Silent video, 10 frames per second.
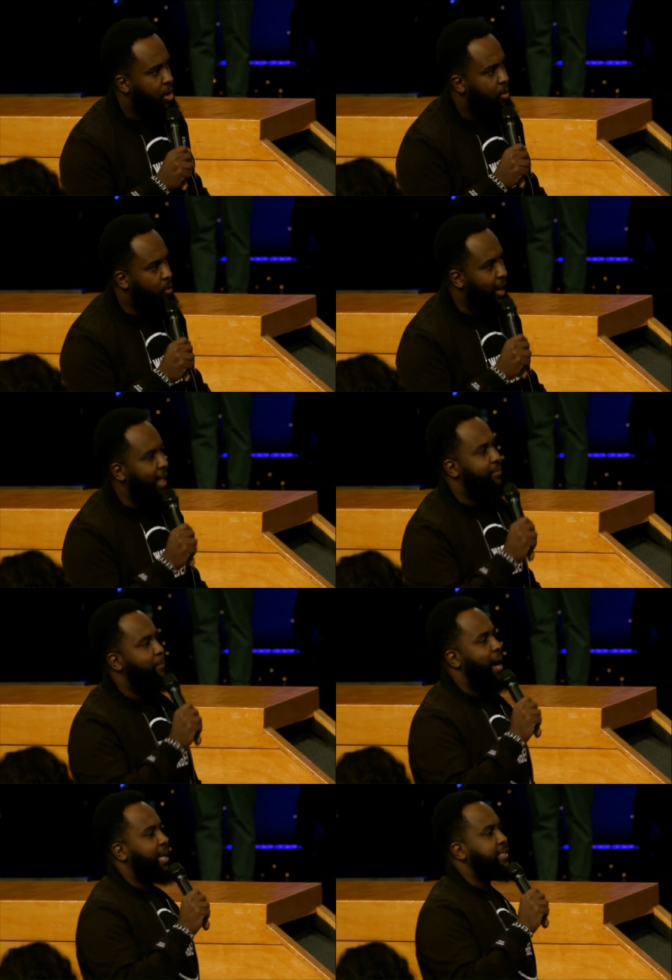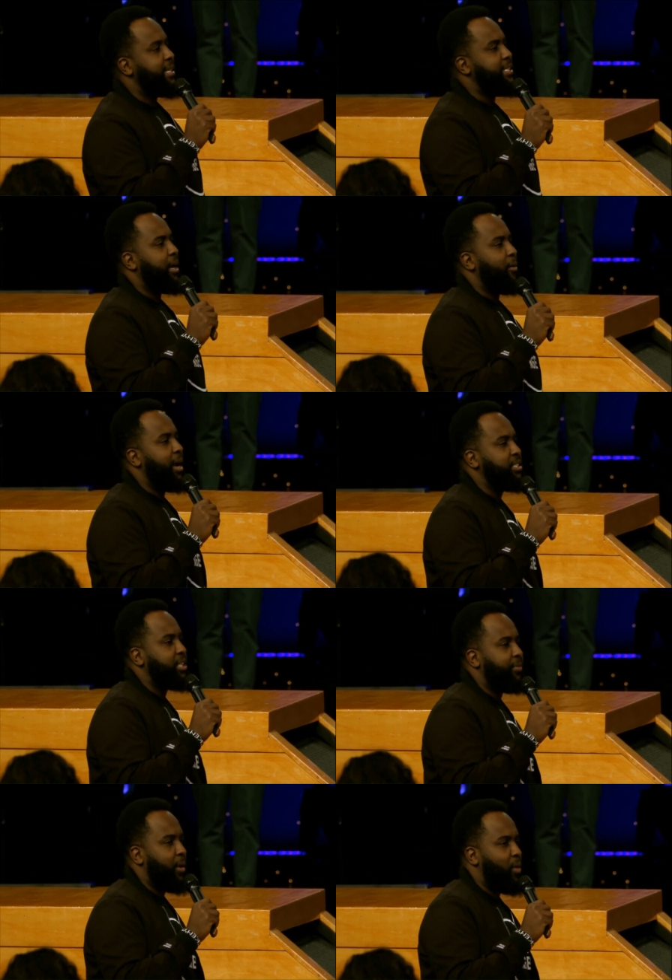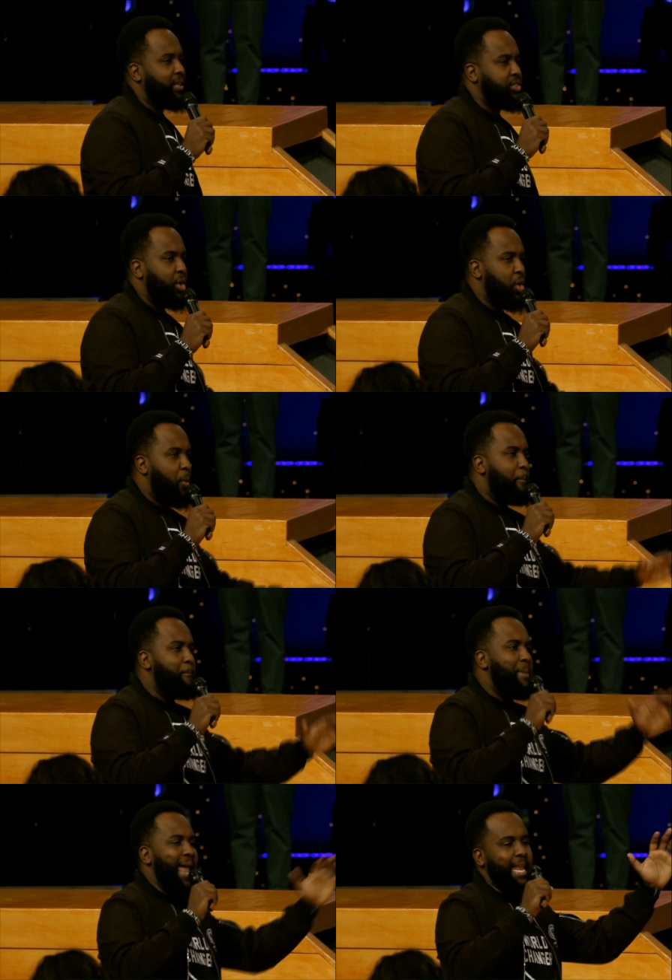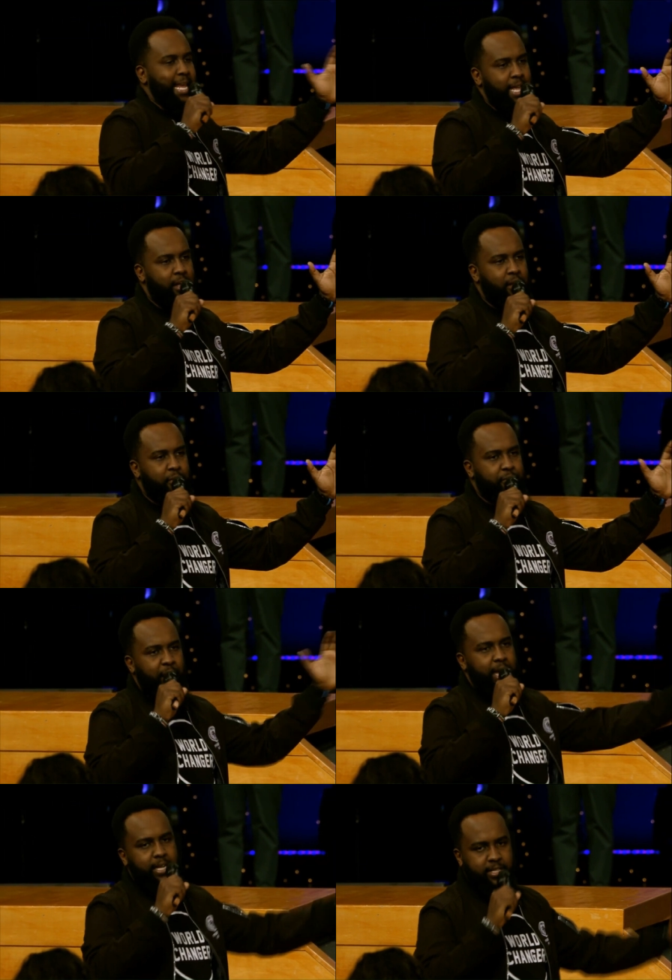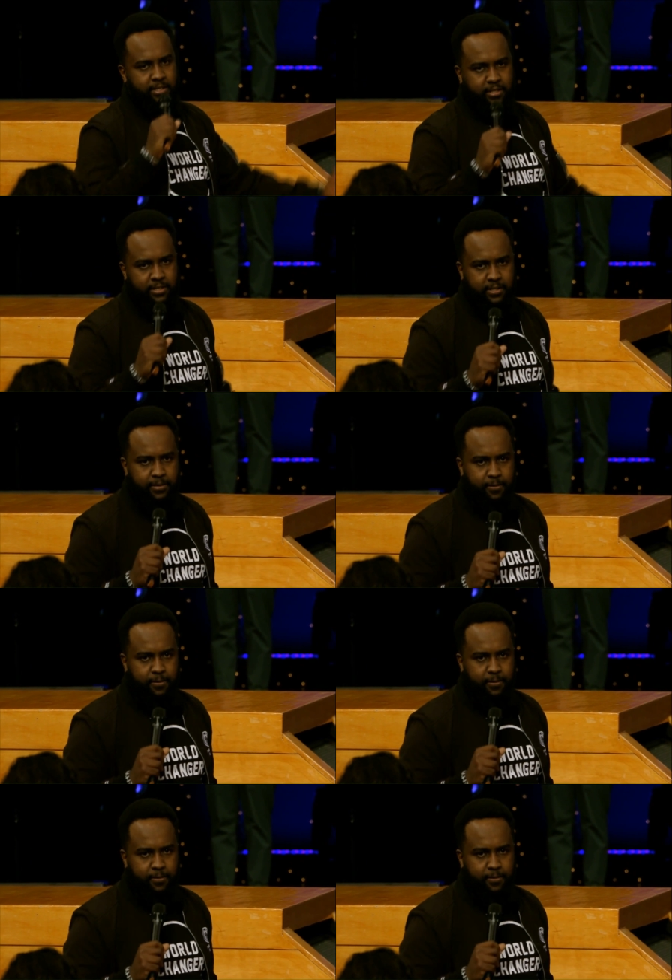We live amongst a generation that wants to do many things.